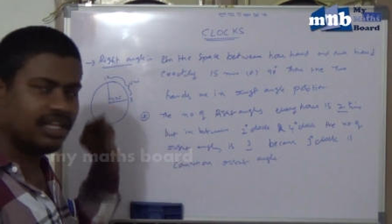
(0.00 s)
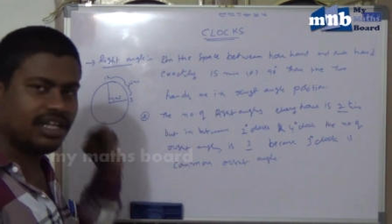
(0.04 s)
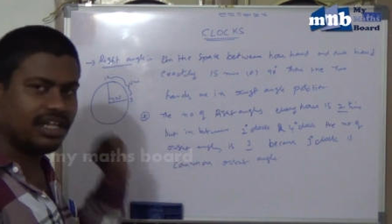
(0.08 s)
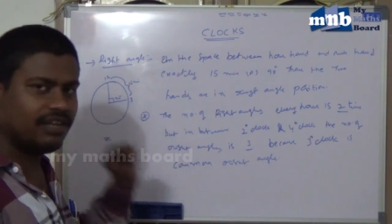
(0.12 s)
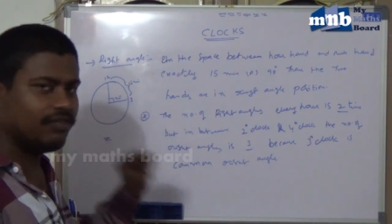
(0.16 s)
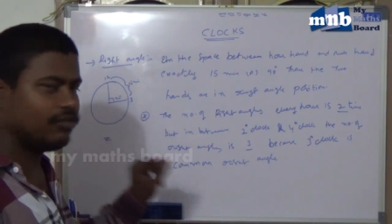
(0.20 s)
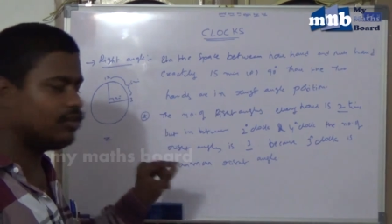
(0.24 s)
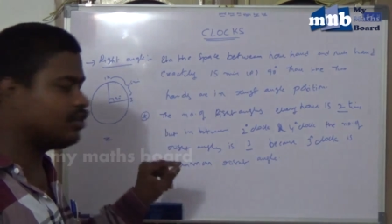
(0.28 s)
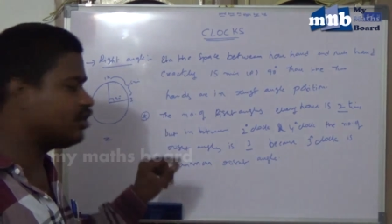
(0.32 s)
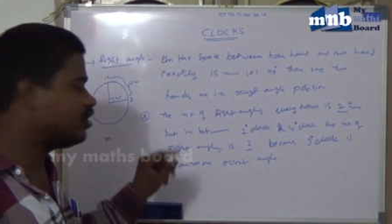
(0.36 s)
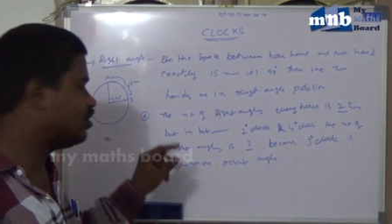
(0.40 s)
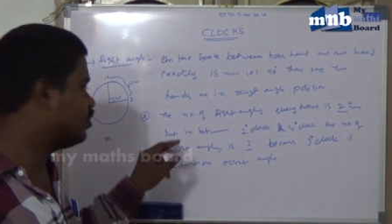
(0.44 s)
I
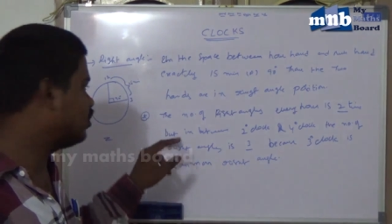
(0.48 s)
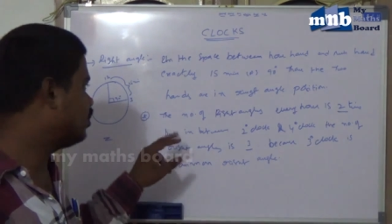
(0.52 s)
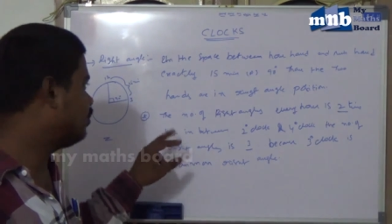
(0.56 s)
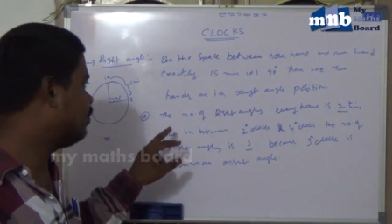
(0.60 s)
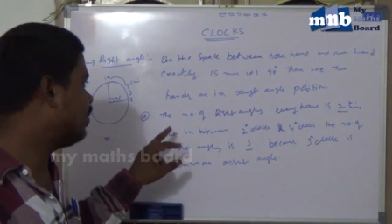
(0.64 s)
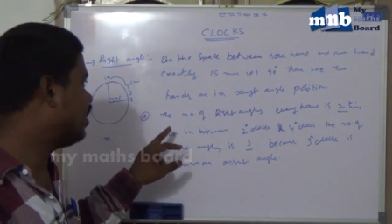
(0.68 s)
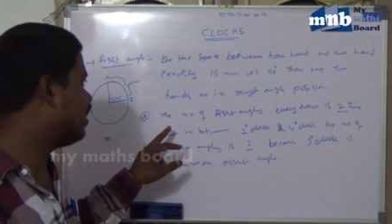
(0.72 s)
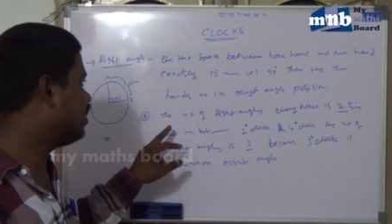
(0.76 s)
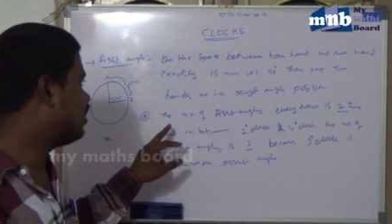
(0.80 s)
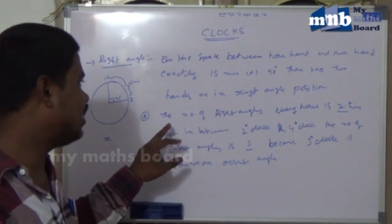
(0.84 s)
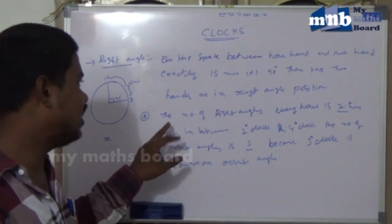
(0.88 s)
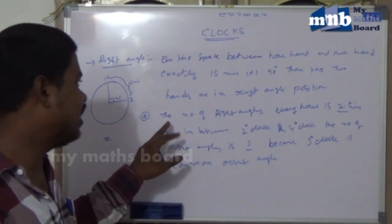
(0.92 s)
would
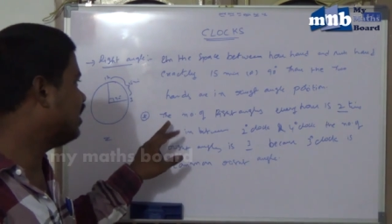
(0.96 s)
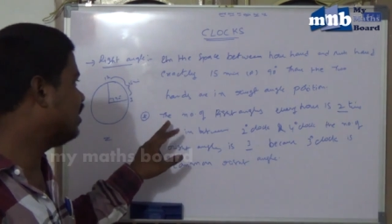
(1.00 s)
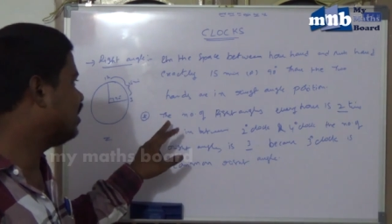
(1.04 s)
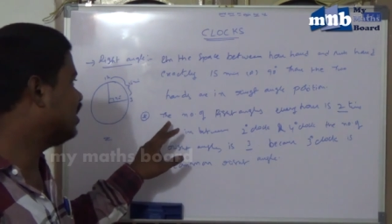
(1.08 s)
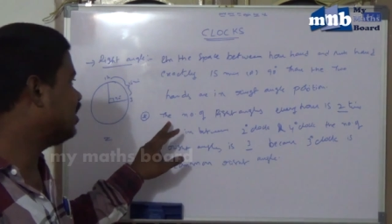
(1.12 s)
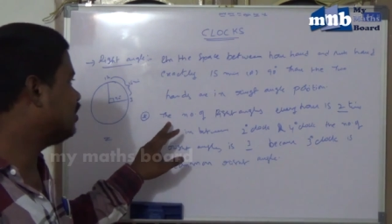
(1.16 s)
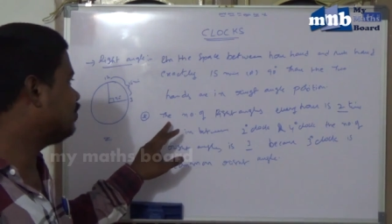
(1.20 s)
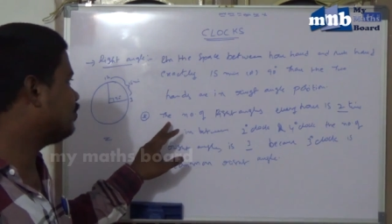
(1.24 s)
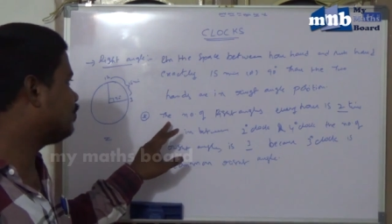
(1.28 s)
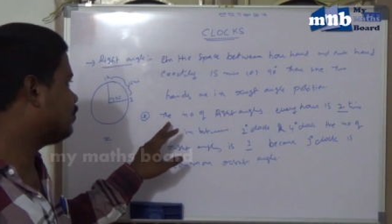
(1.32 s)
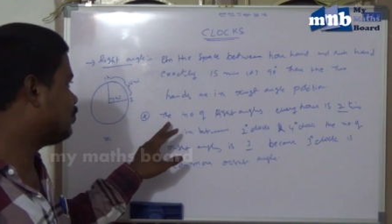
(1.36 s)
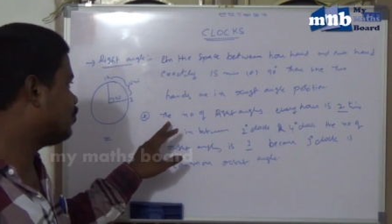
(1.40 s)
remind again, eh,
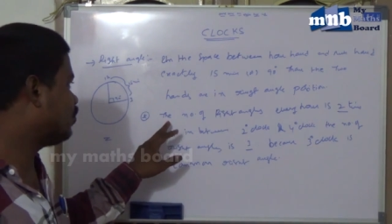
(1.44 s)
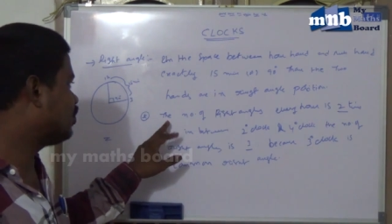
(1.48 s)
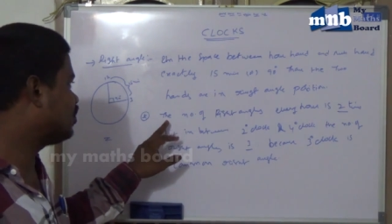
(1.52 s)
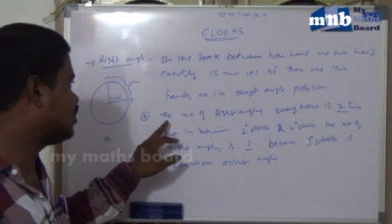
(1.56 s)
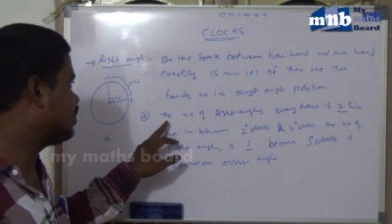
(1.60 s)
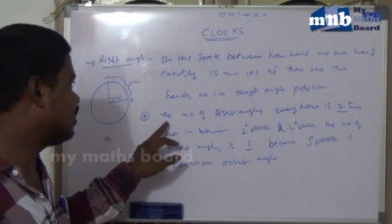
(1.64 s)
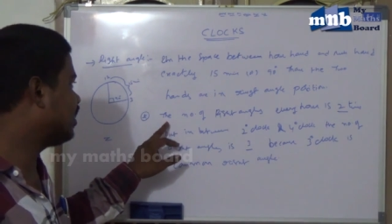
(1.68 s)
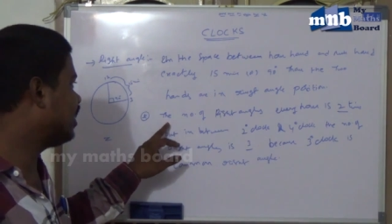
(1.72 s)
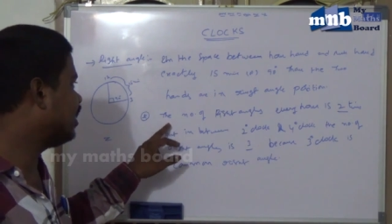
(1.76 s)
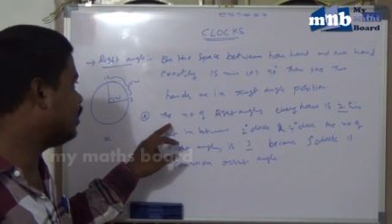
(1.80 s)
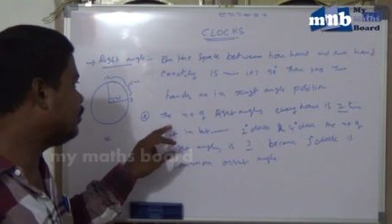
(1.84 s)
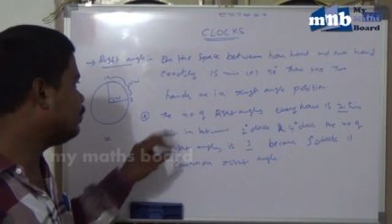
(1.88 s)
eh, once
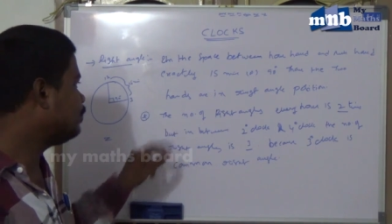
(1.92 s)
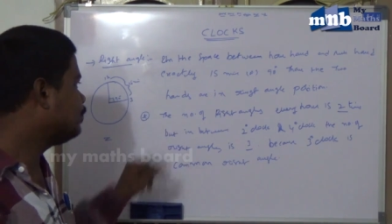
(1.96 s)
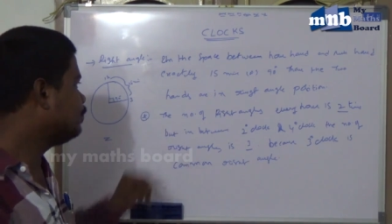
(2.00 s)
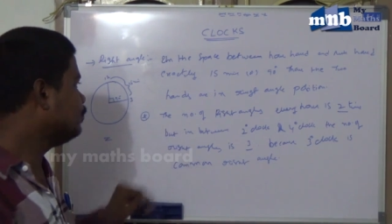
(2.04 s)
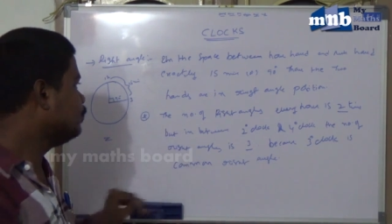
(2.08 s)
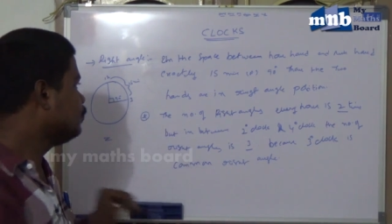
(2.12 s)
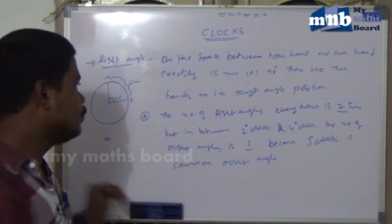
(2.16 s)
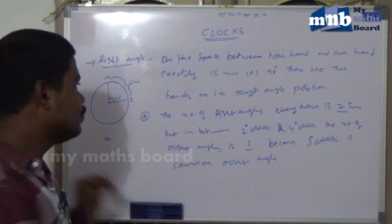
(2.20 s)
again.